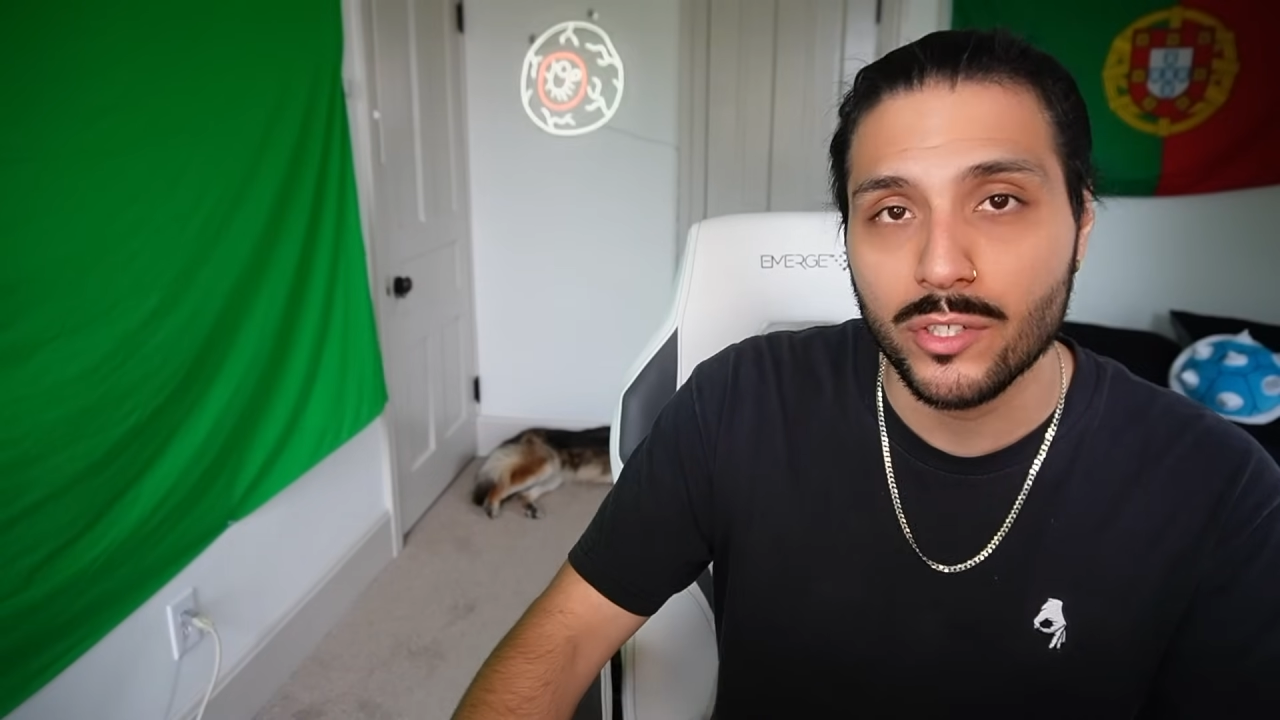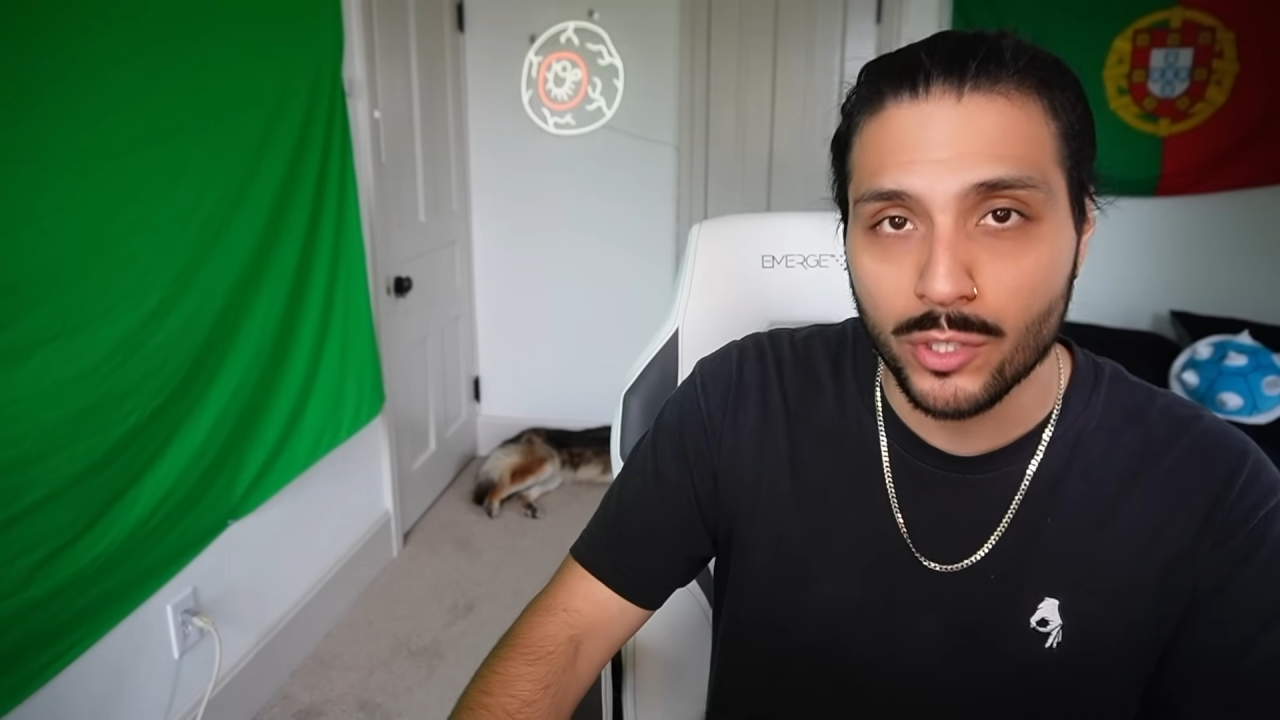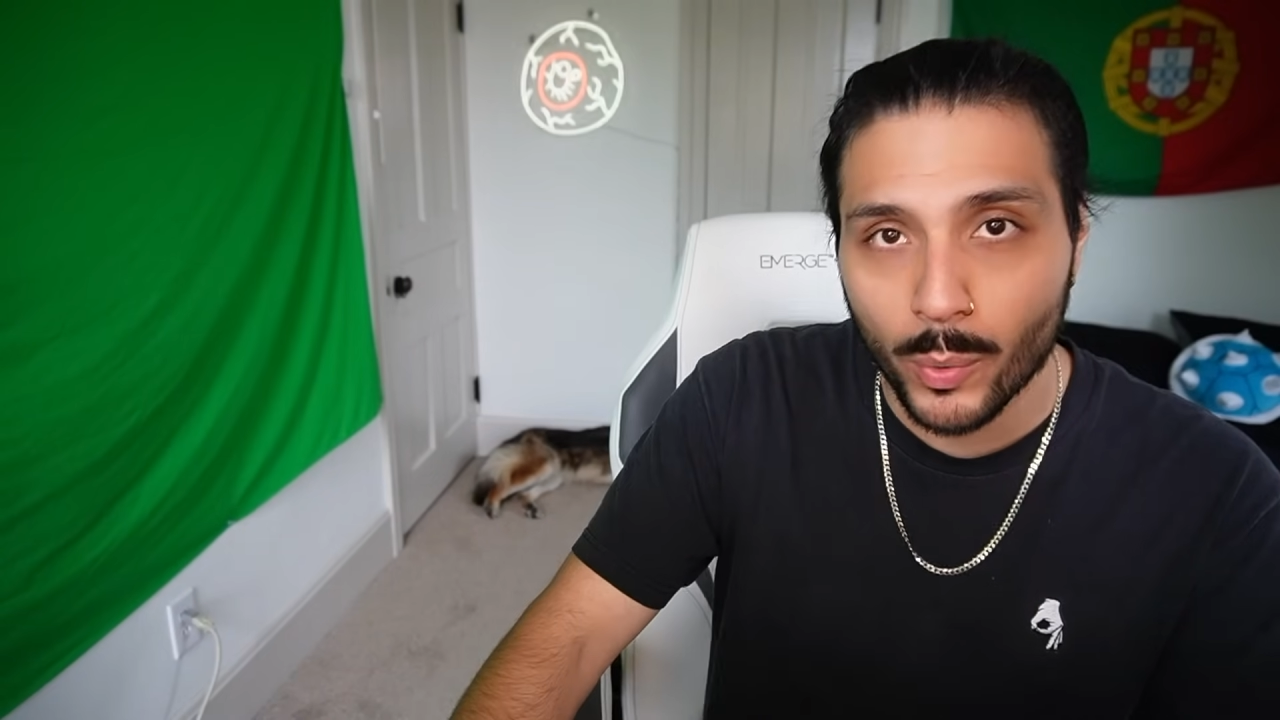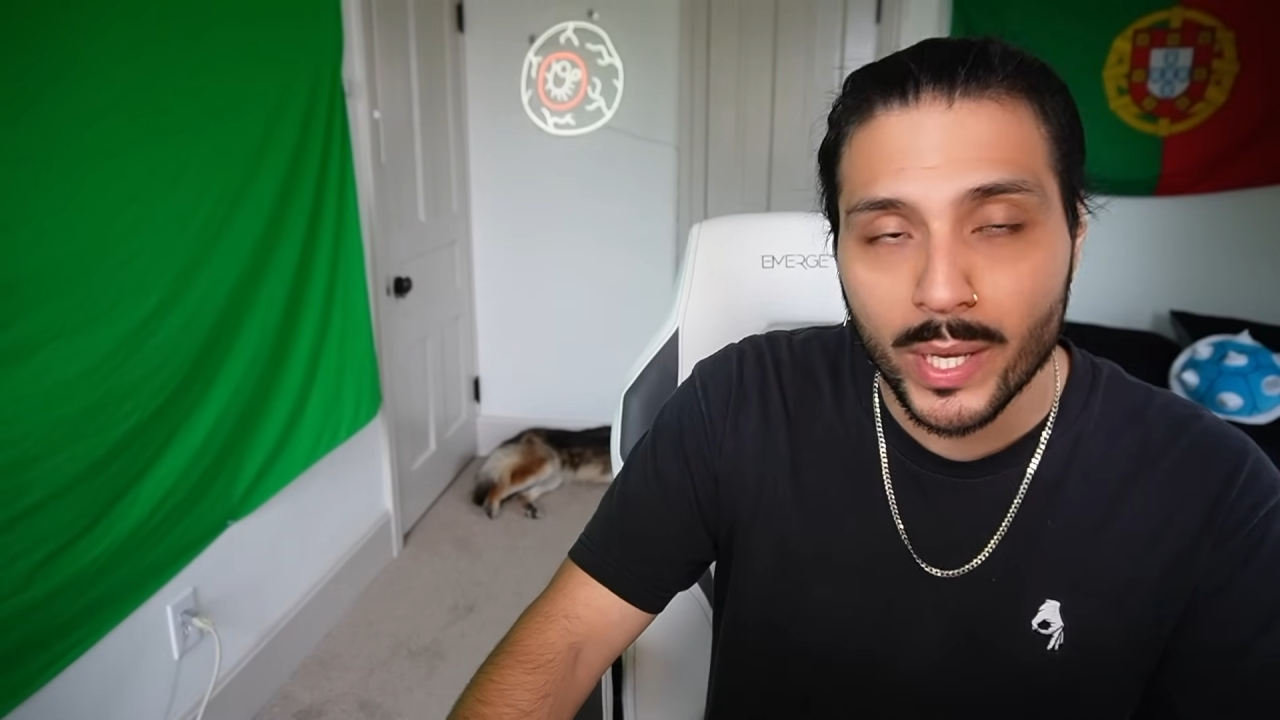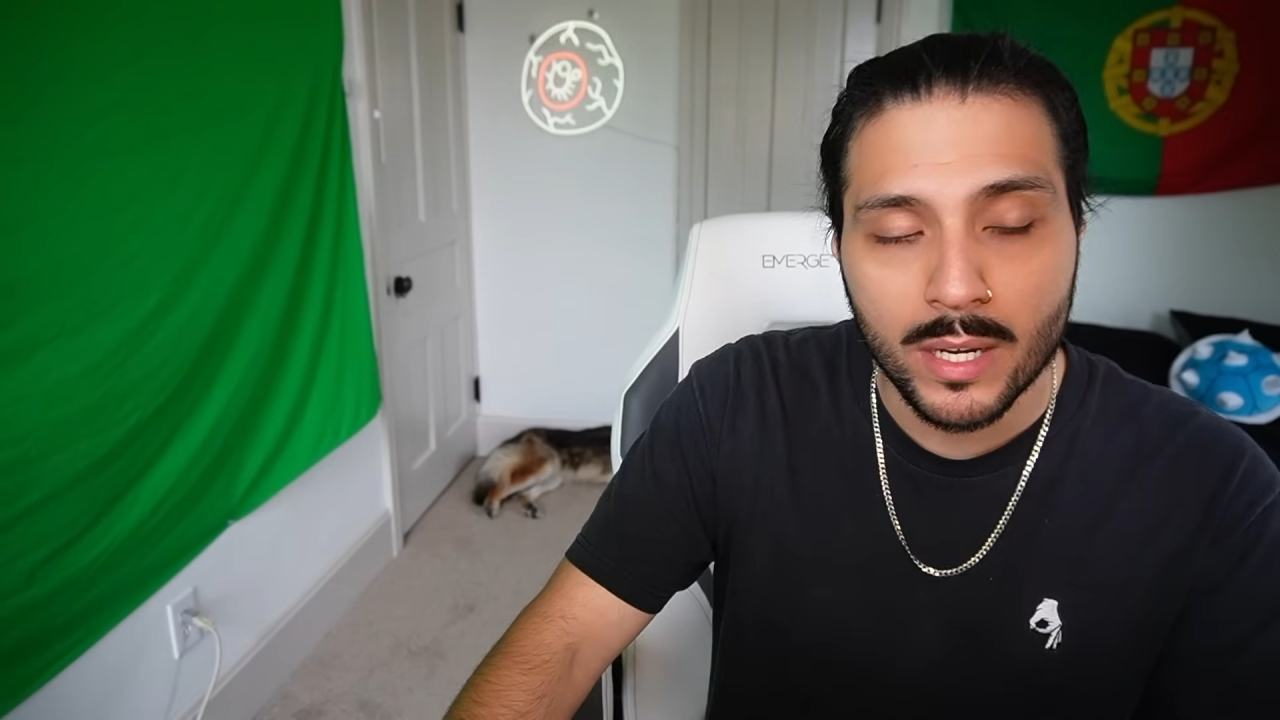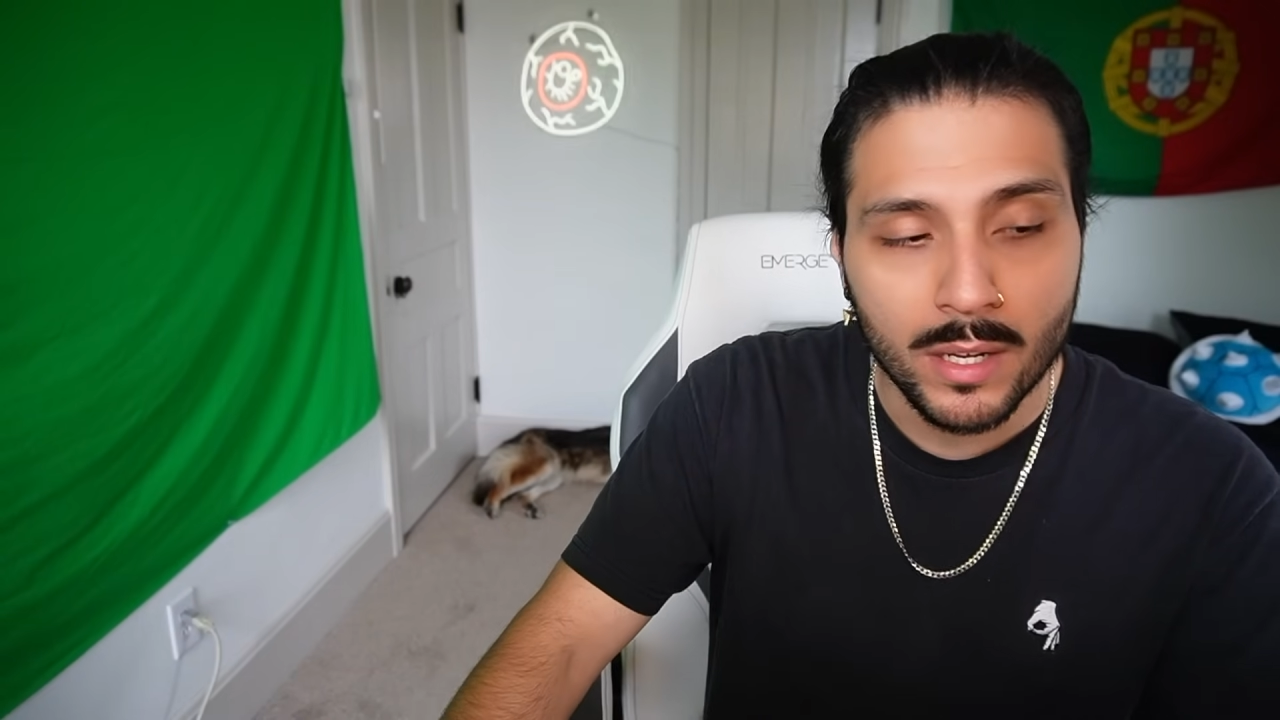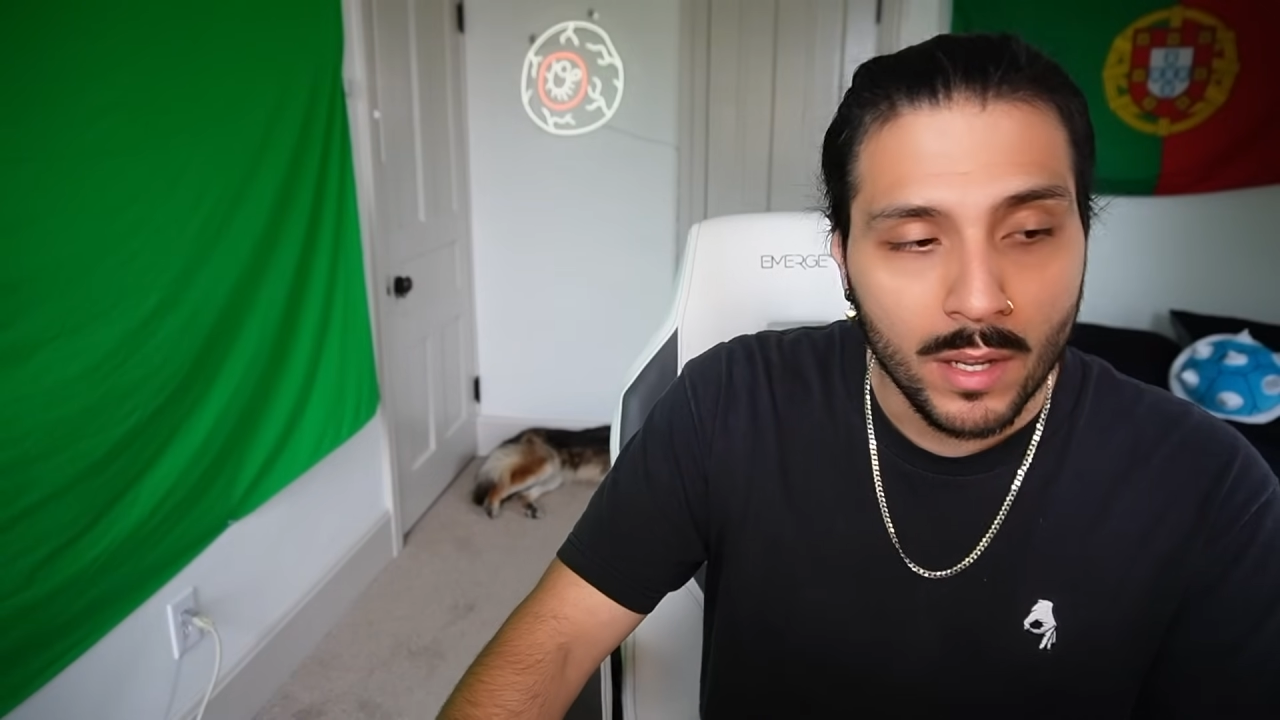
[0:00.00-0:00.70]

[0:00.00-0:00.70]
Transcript: do it.